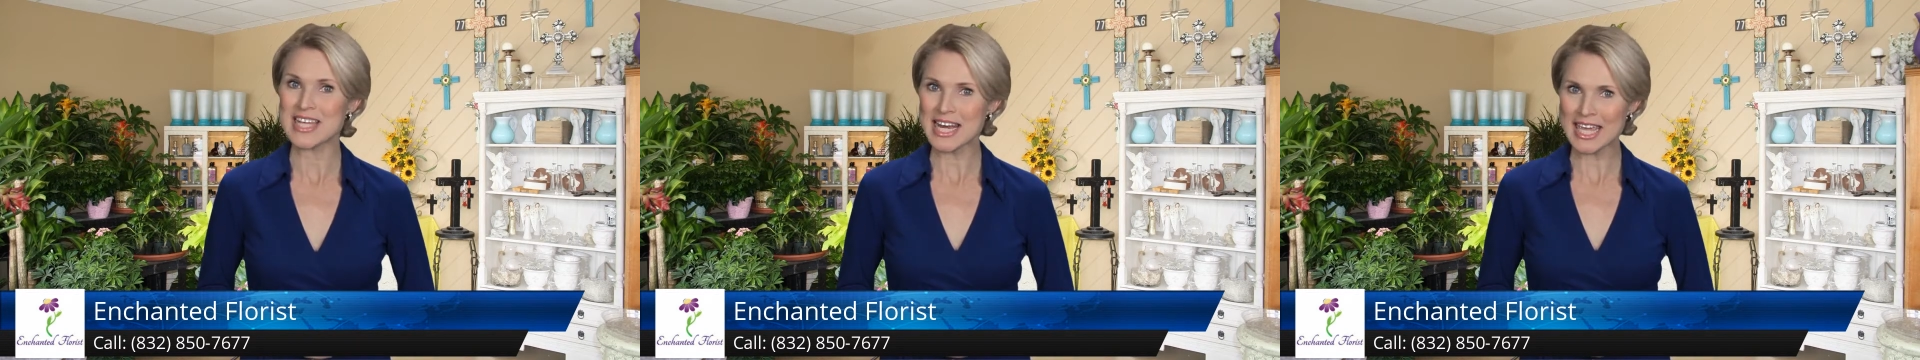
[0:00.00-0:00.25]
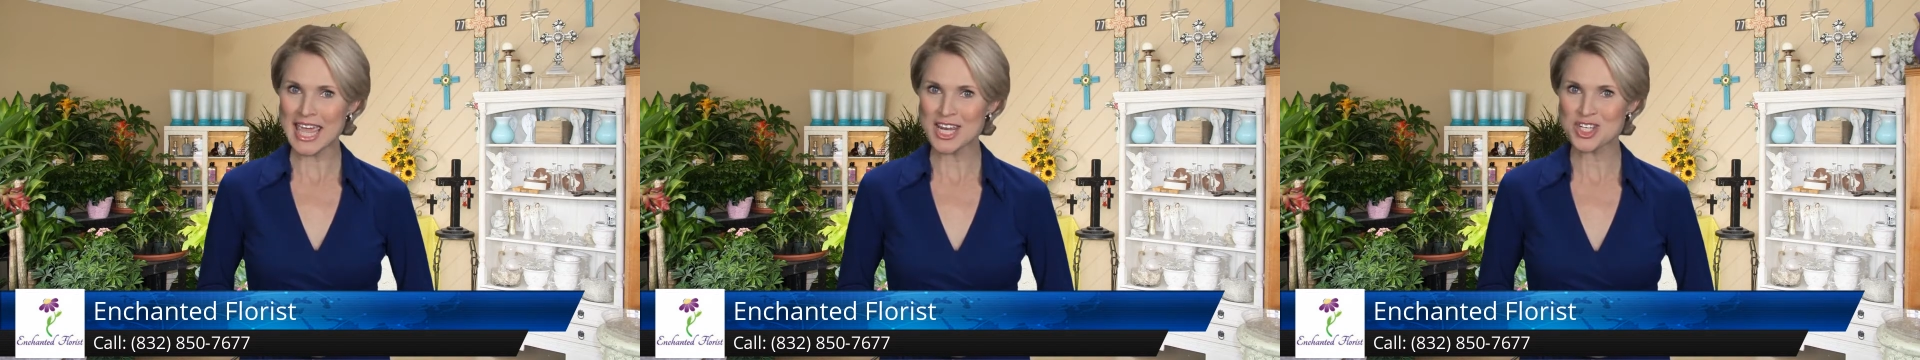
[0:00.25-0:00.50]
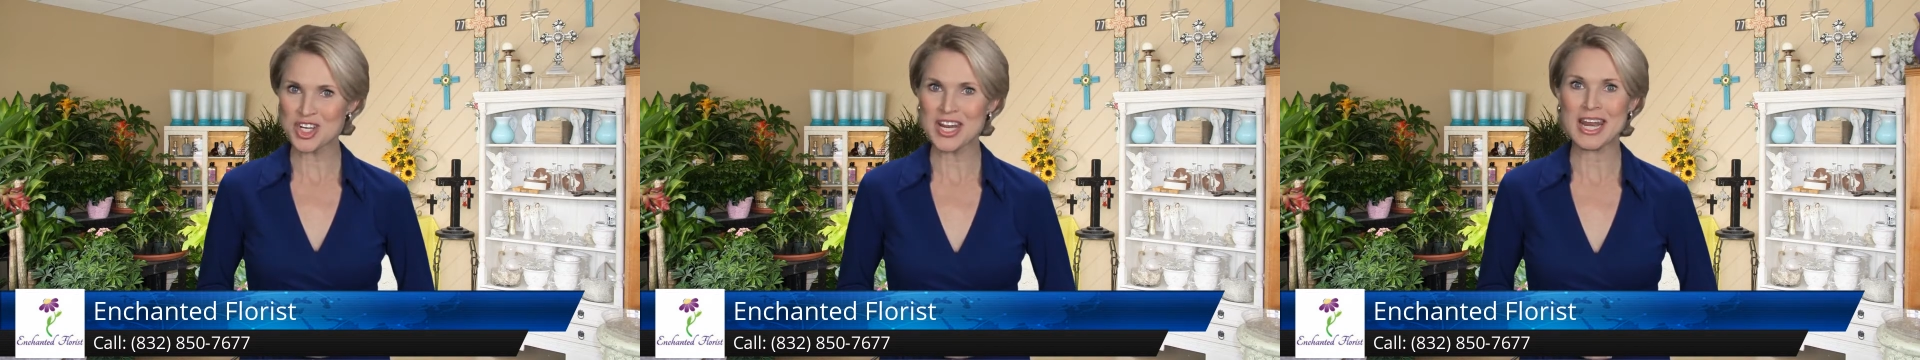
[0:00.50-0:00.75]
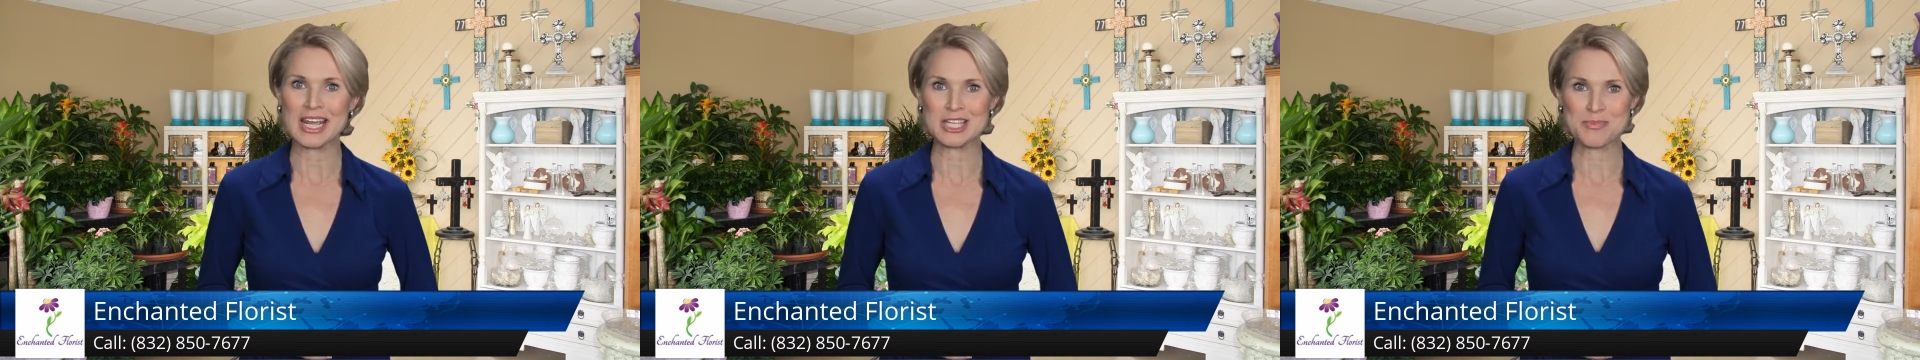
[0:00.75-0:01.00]
dedication
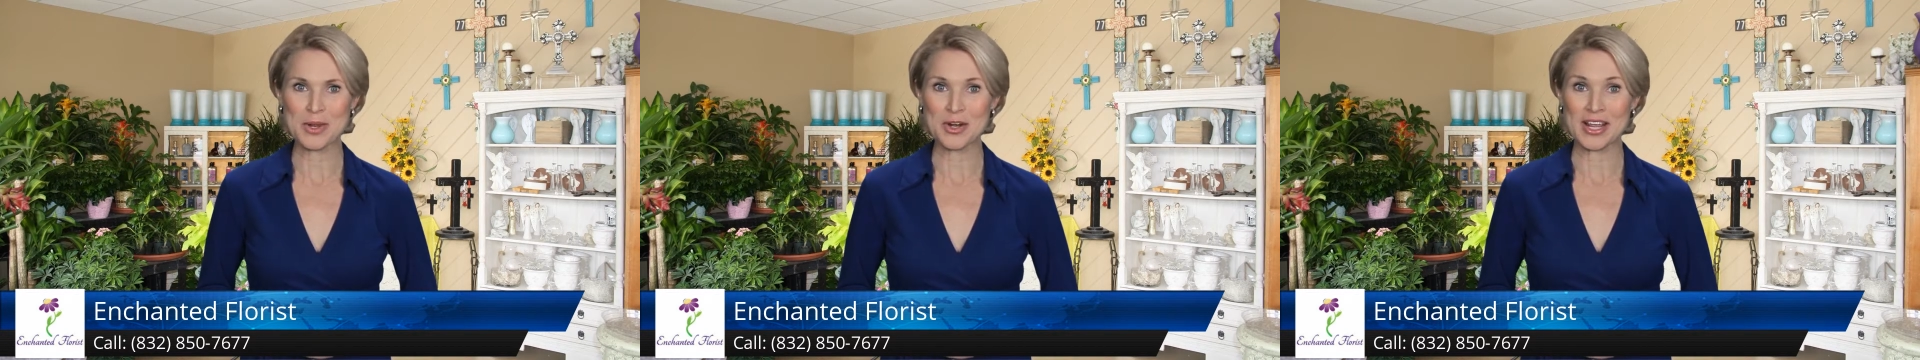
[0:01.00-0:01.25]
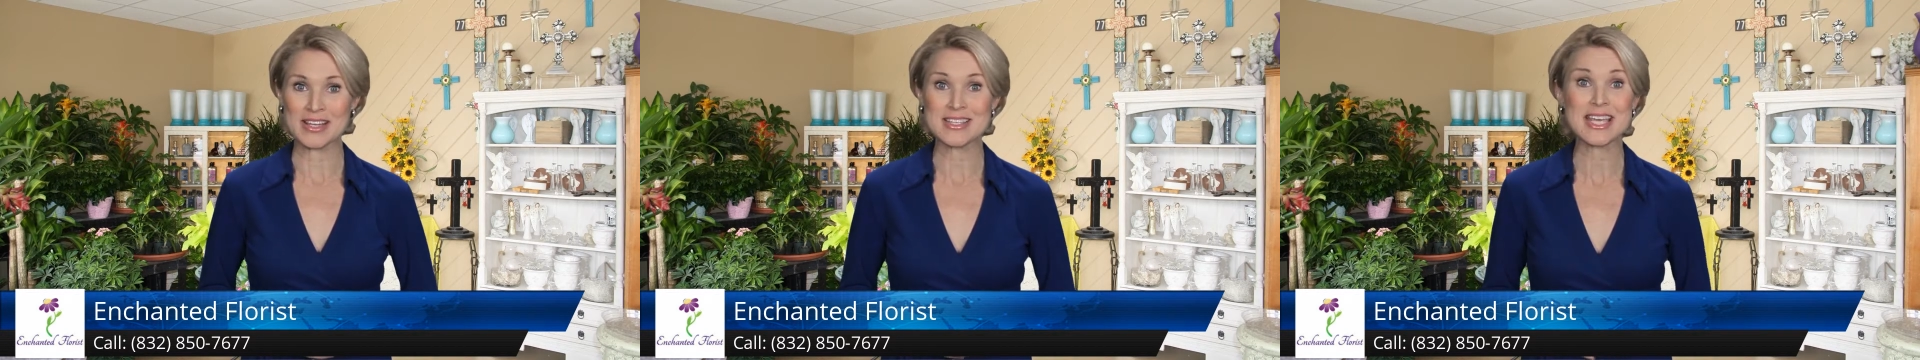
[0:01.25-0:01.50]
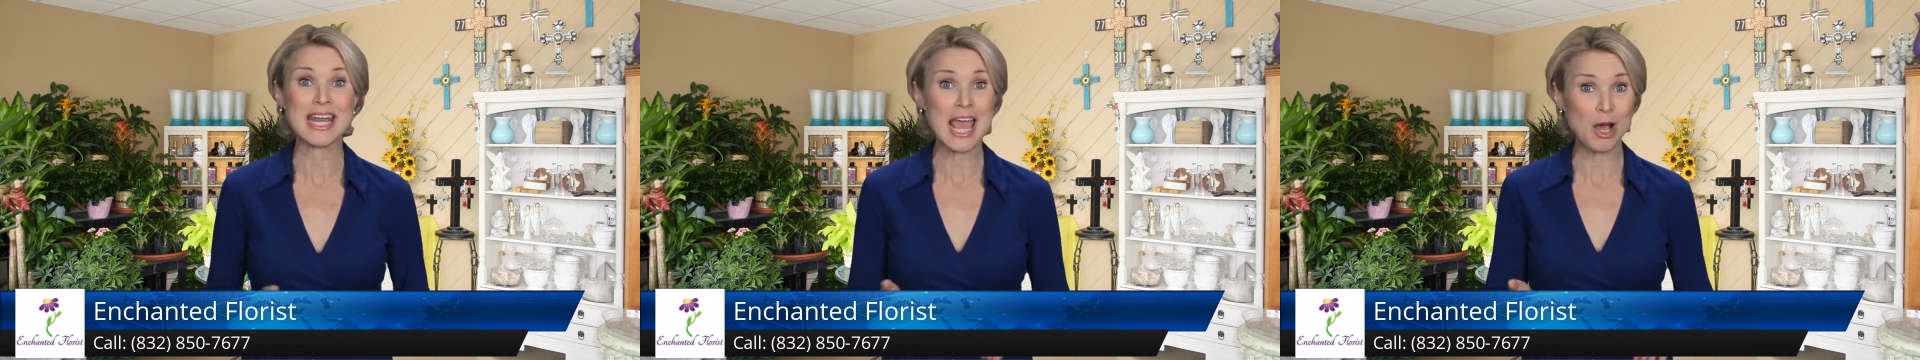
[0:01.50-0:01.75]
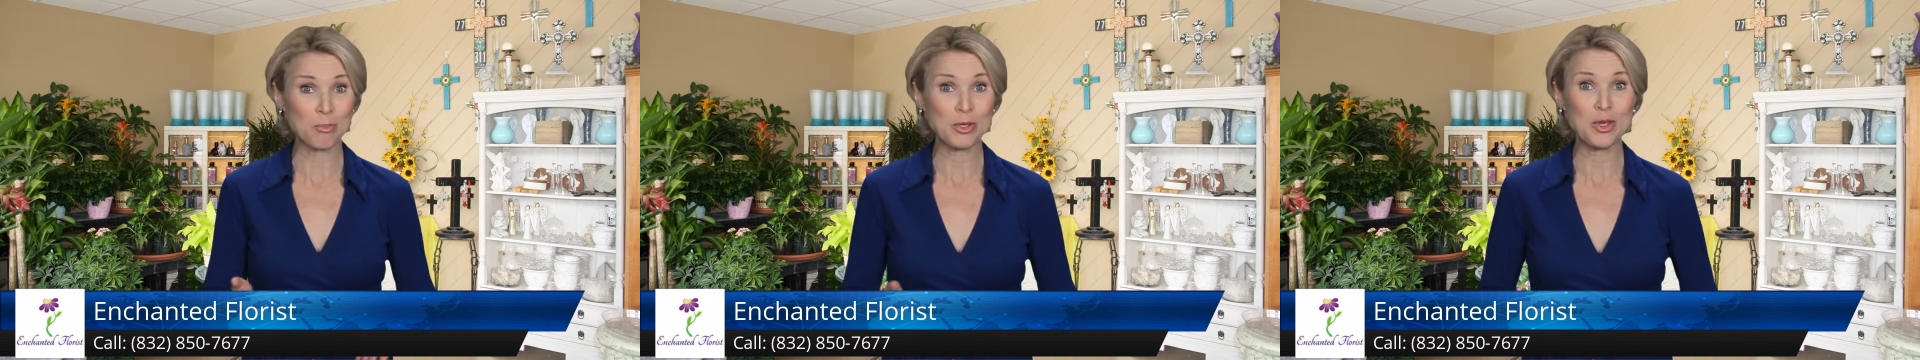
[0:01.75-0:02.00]
and experience can
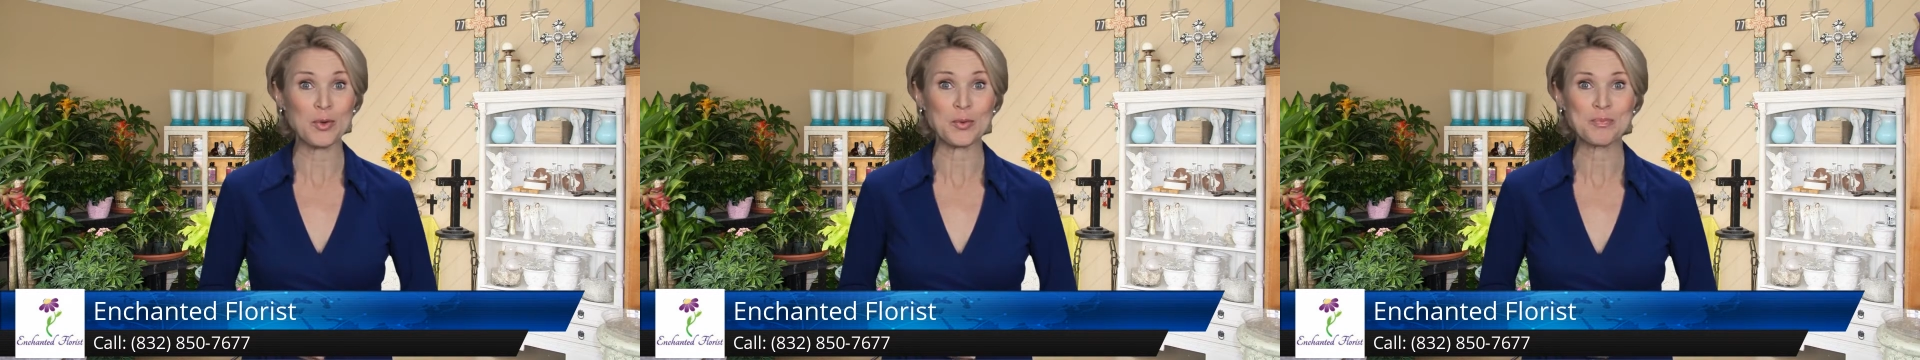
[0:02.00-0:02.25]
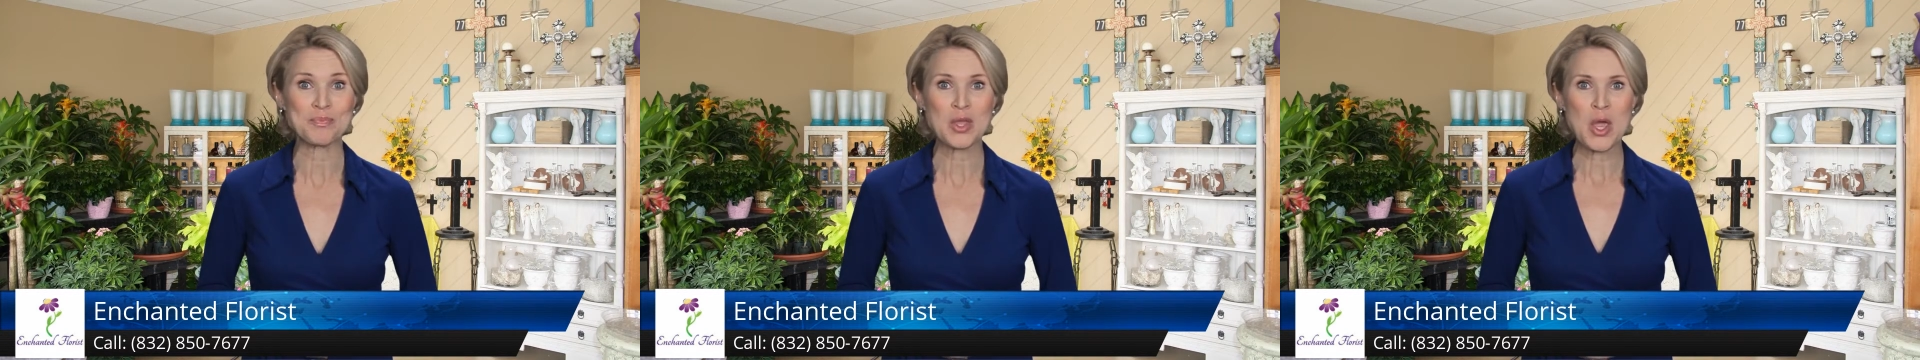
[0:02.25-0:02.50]
help you.